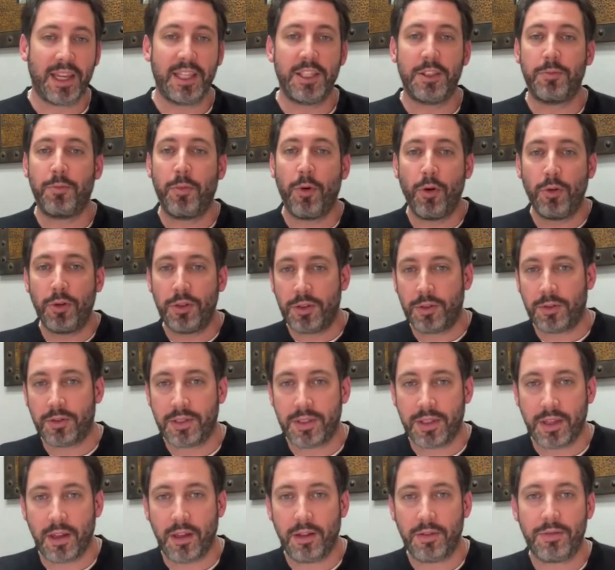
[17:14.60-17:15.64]
expose
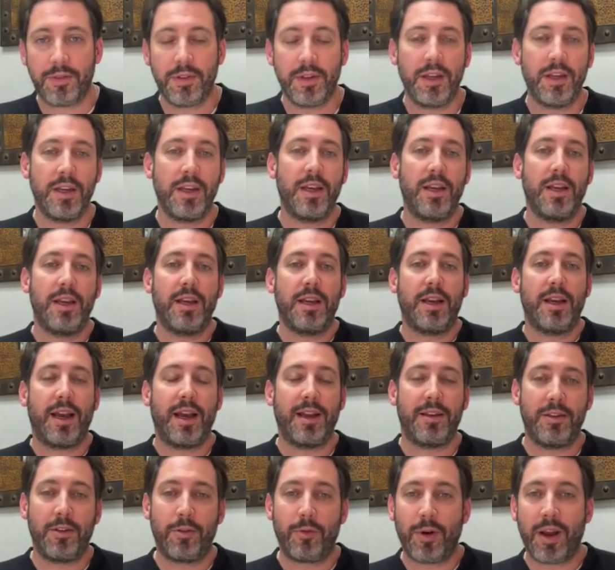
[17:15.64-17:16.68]
yourself,
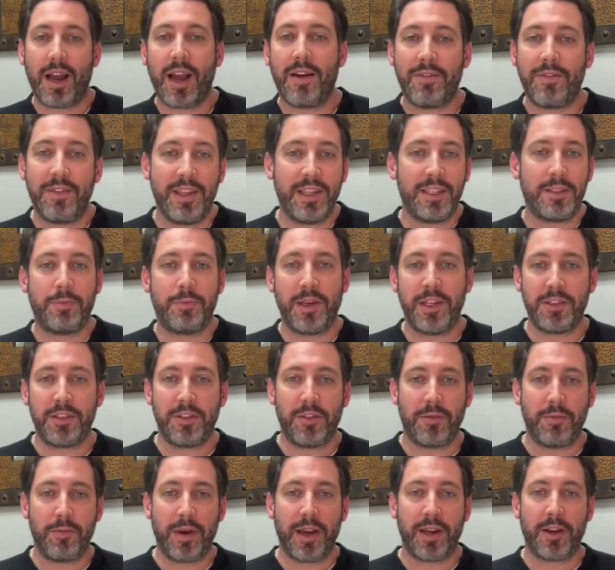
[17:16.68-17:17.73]
and grab this
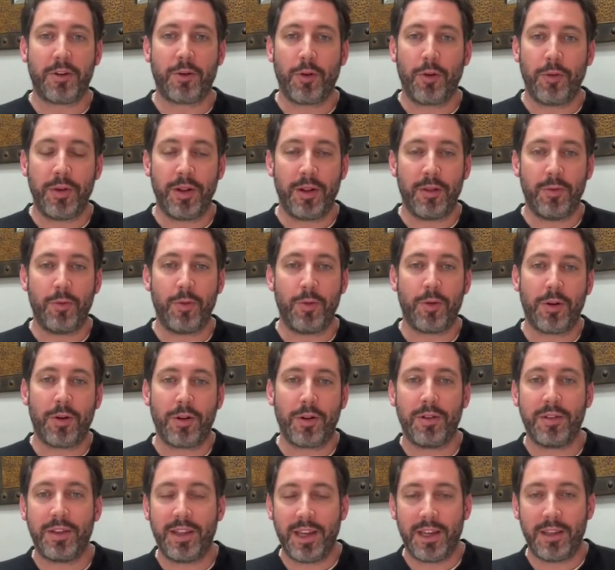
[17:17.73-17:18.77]
piece of microbial
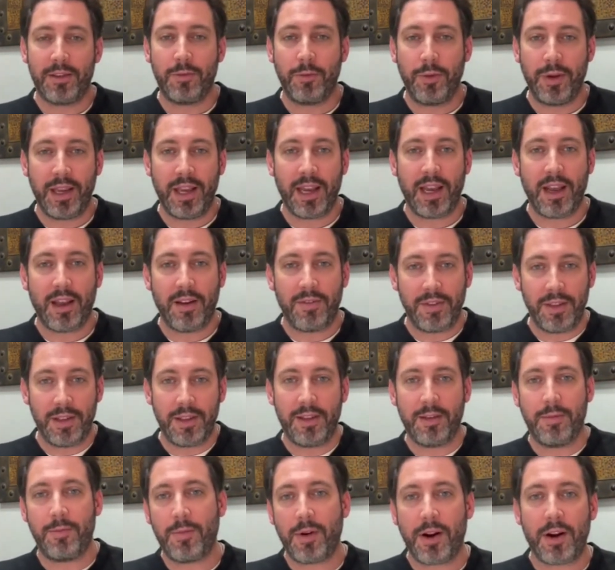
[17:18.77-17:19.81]
world that we have
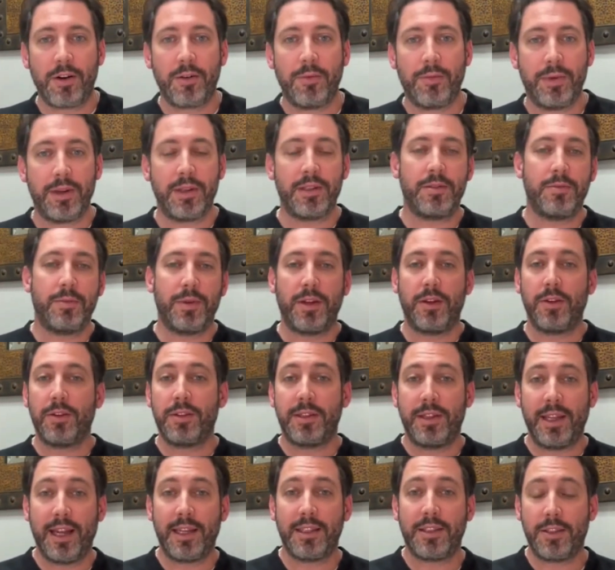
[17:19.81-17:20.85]
in the environment,
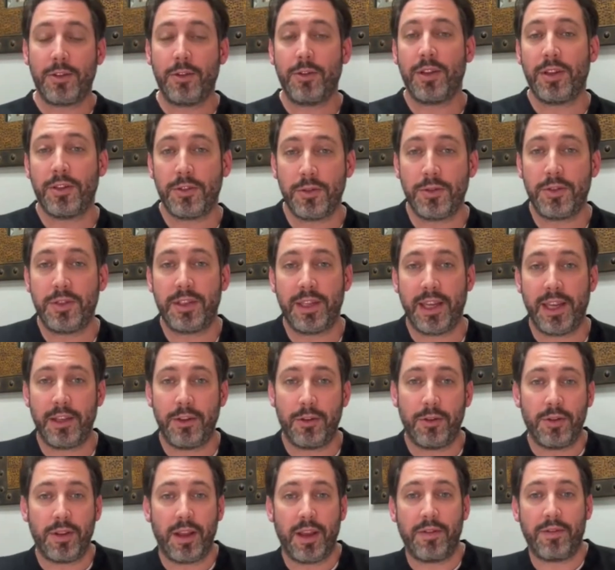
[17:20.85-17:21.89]
because that's going to
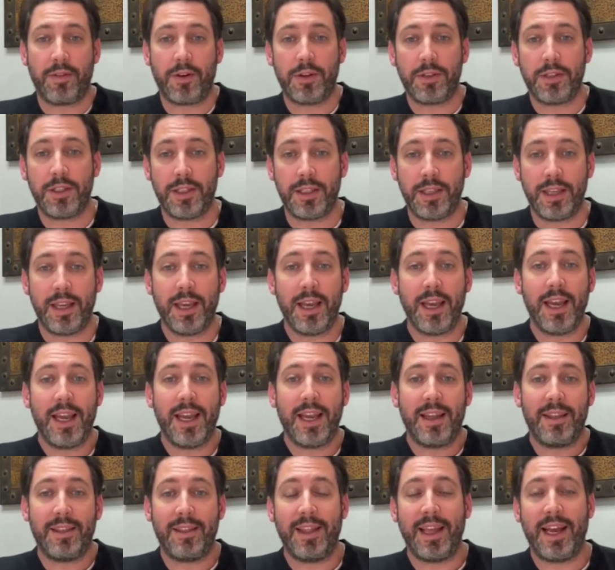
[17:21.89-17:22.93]
sustain your diversity.
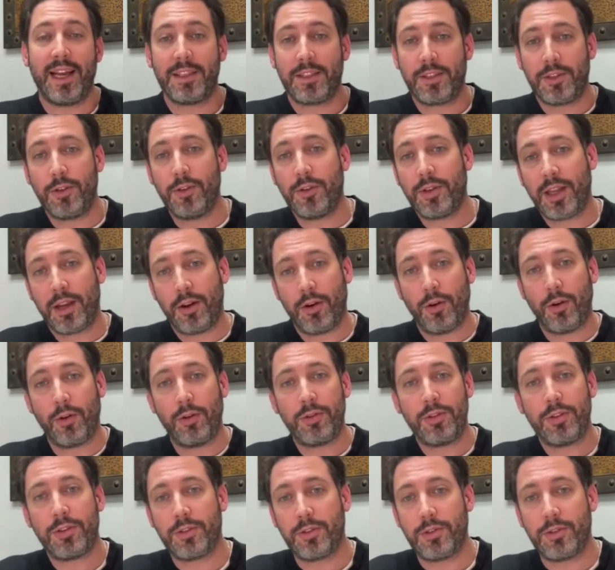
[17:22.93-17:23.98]
That's going to
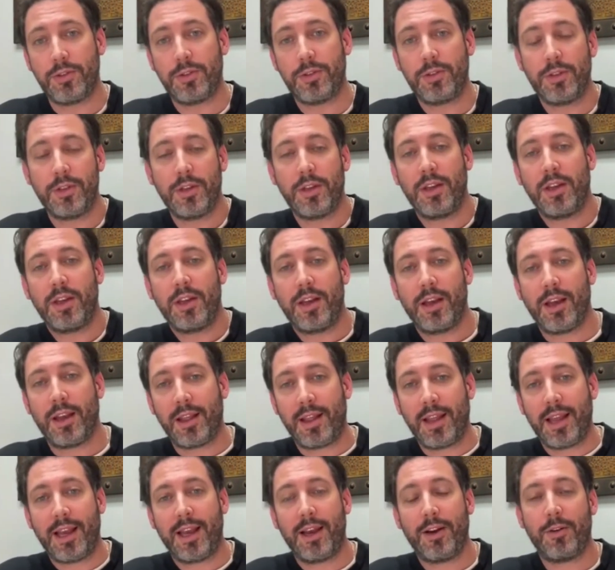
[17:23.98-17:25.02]
also
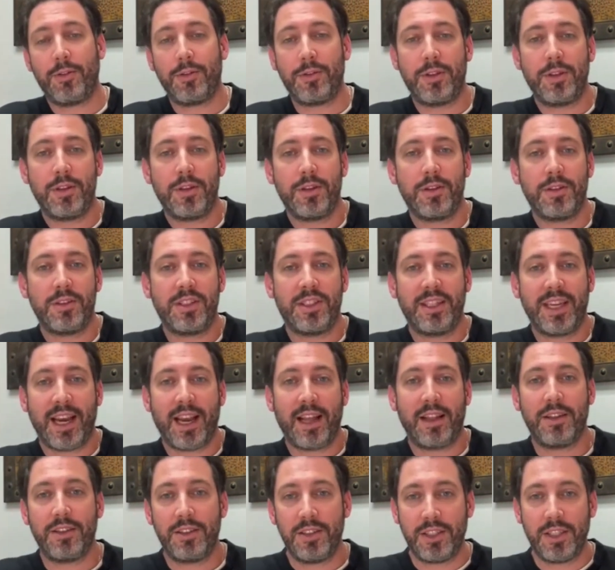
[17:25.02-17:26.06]
allow
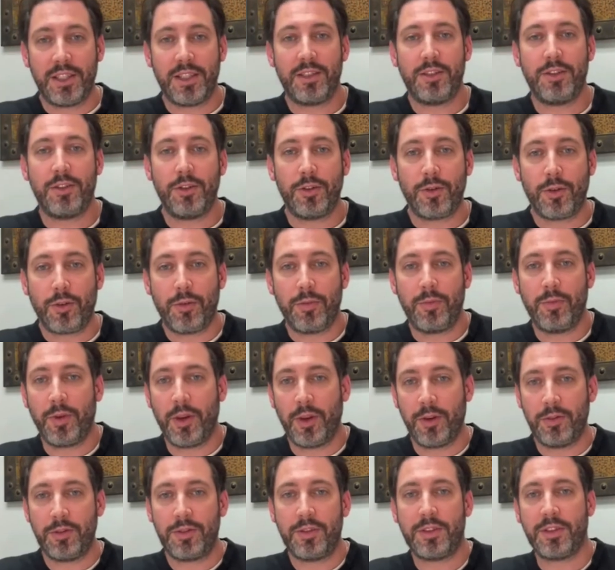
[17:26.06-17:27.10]
challenging your
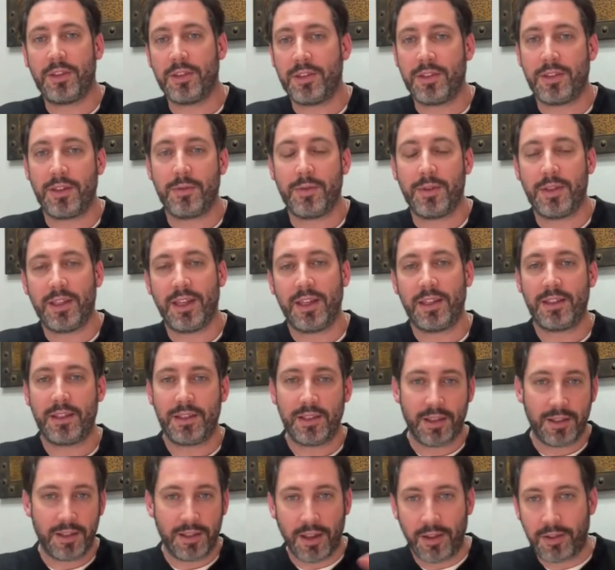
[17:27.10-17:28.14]
immune system. And
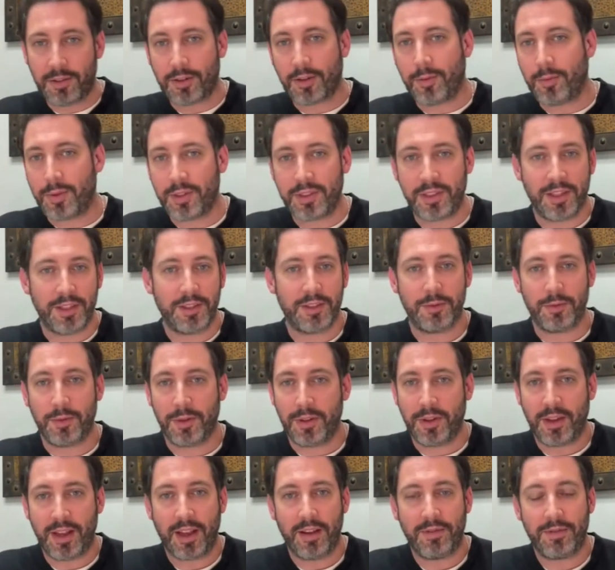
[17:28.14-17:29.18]
that's another
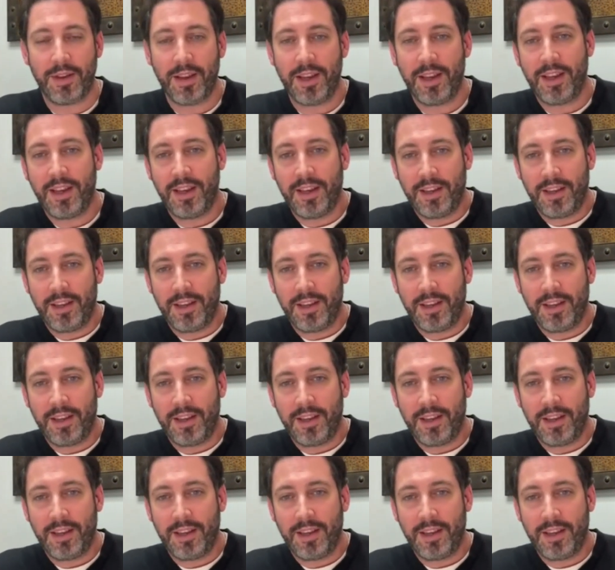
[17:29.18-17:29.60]
conversation we'll have